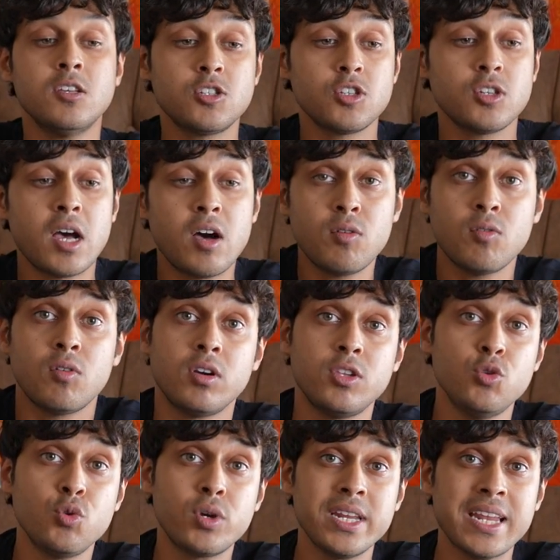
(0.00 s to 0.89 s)
So now
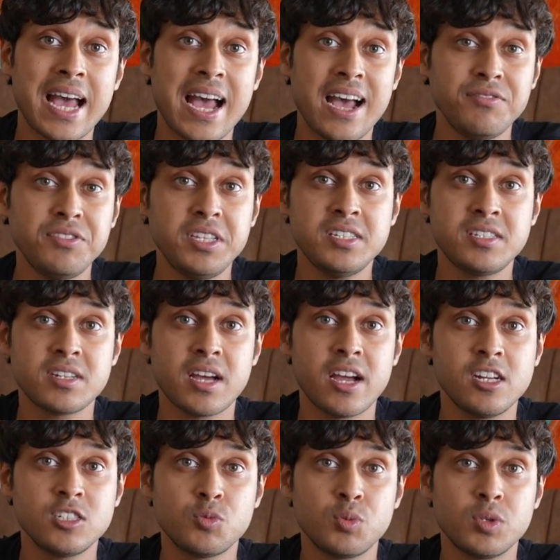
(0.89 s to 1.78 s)
you can have these
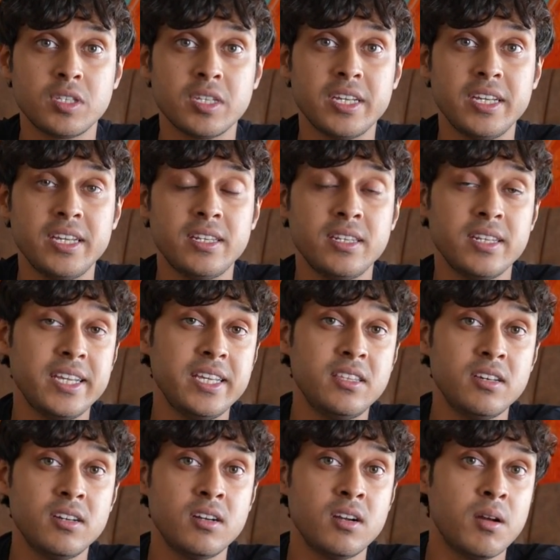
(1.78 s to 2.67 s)
tires with in
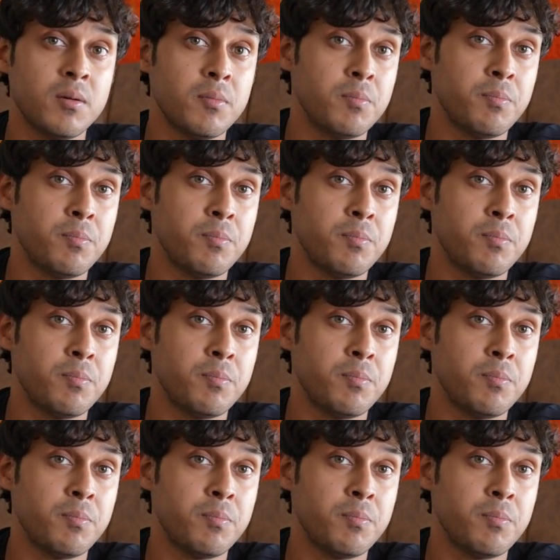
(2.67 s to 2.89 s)
either